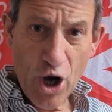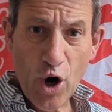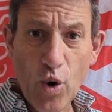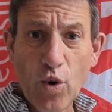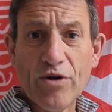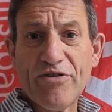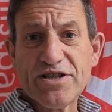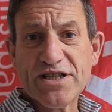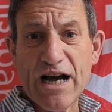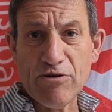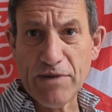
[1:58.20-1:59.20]
All of this
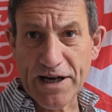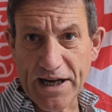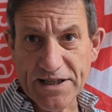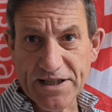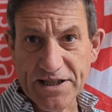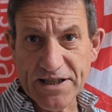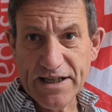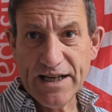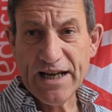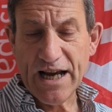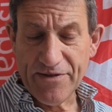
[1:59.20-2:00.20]
culminated
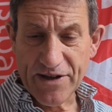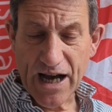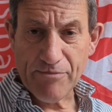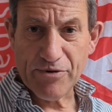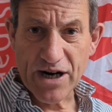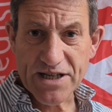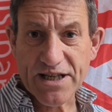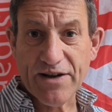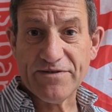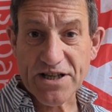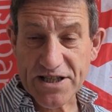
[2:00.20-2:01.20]
in the uprising
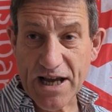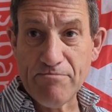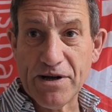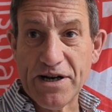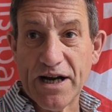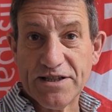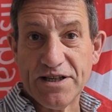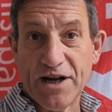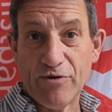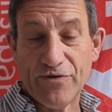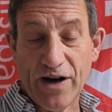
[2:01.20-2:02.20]
of December
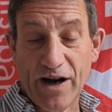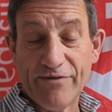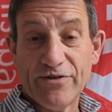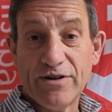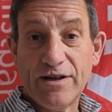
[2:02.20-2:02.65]
1905,